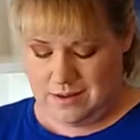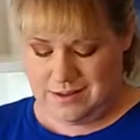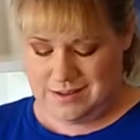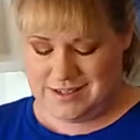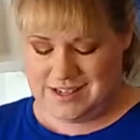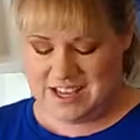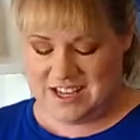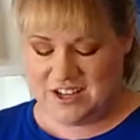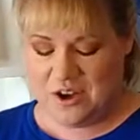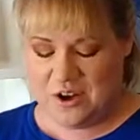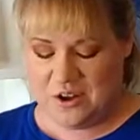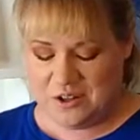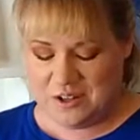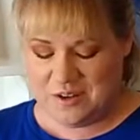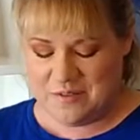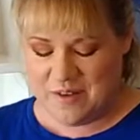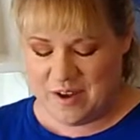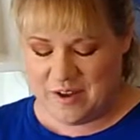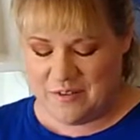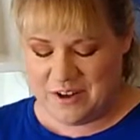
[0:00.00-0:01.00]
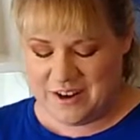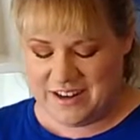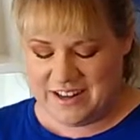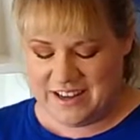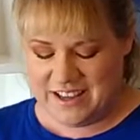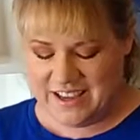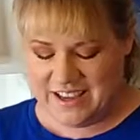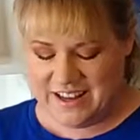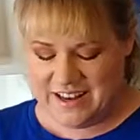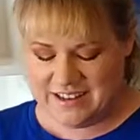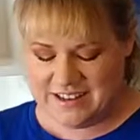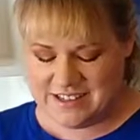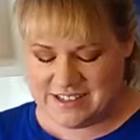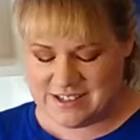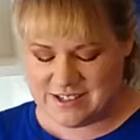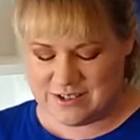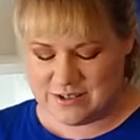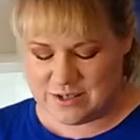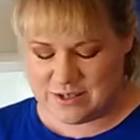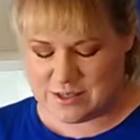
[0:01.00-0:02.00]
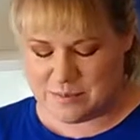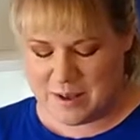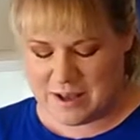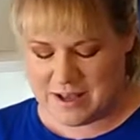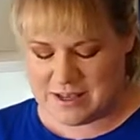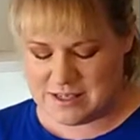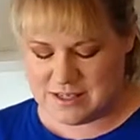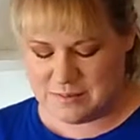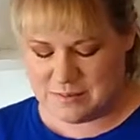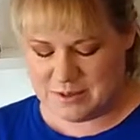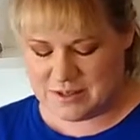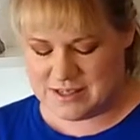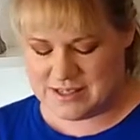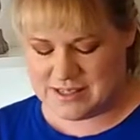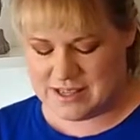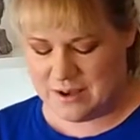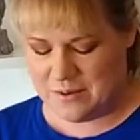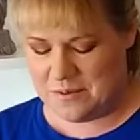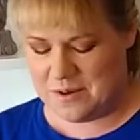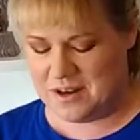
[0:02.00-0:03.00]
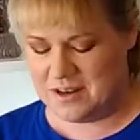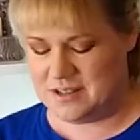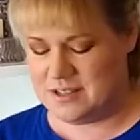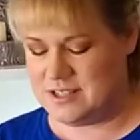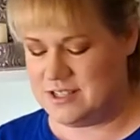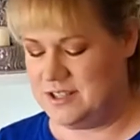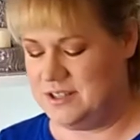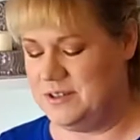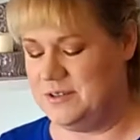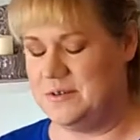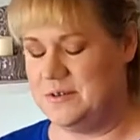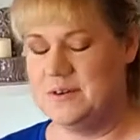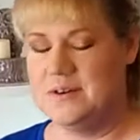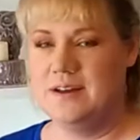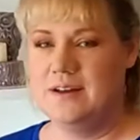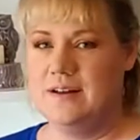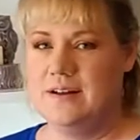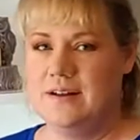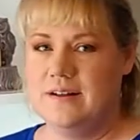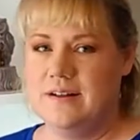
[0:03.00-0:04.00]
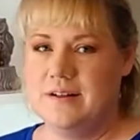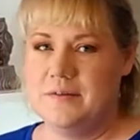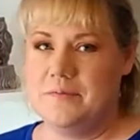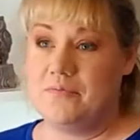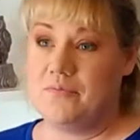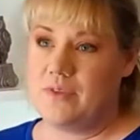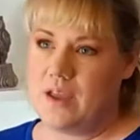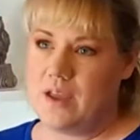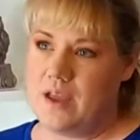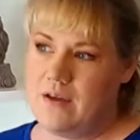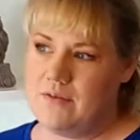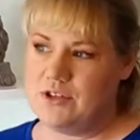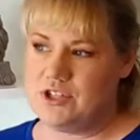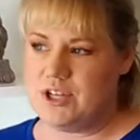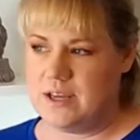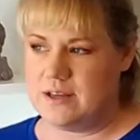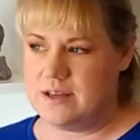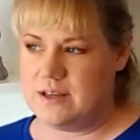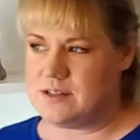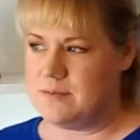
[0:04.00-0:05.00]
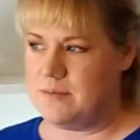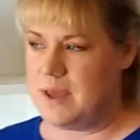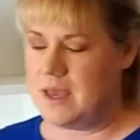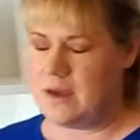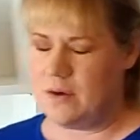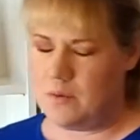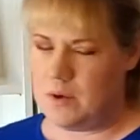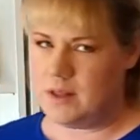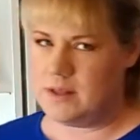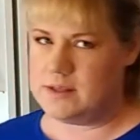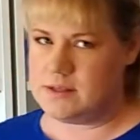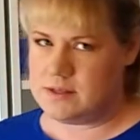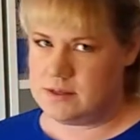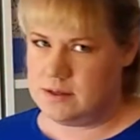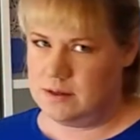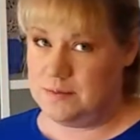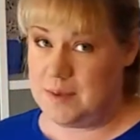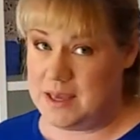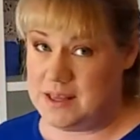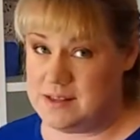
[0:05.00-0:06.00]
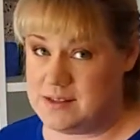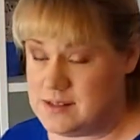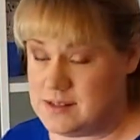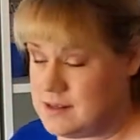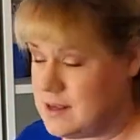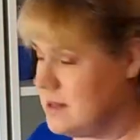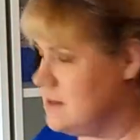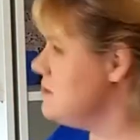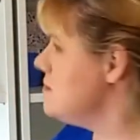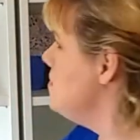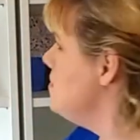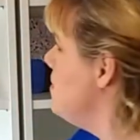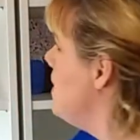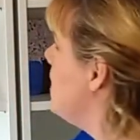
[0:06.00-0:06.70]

Because I told him I wanted to get it as soon as possible because I wanted to have a chance to make it while it still made sense to